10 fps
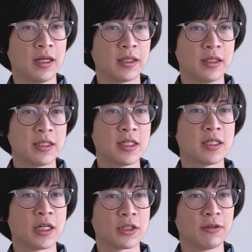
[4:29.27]
This is
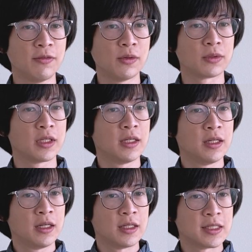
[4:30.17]
Touch&Fold,
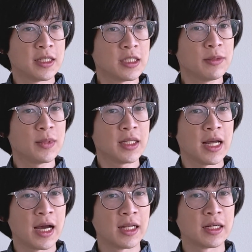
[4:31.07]
a system that
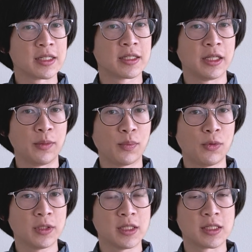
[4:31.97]
highlights the
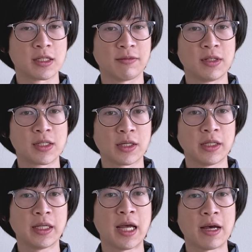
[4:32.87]
importance of
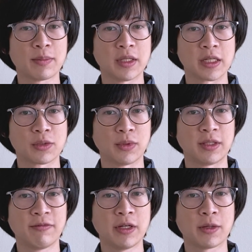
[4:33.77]
designing haptics
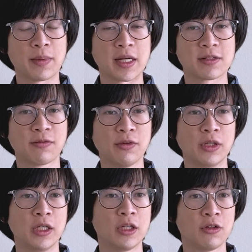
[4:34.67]
with fingerpads
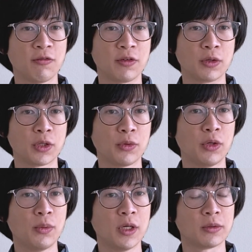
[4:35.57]
free to feel the real
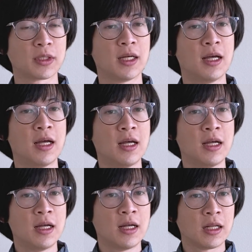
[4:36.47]
world.
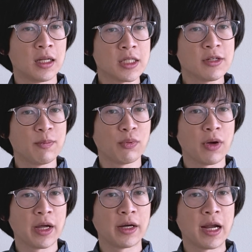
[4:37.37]
Lots of
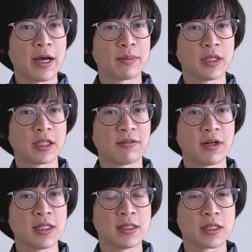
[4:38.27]
prior haptic
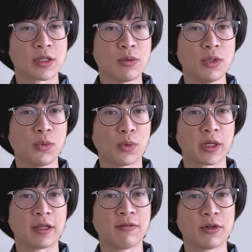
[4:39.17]
devices only work
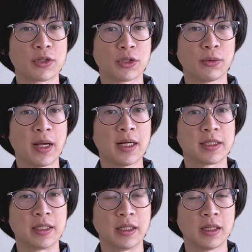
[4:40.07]
in virtual reality.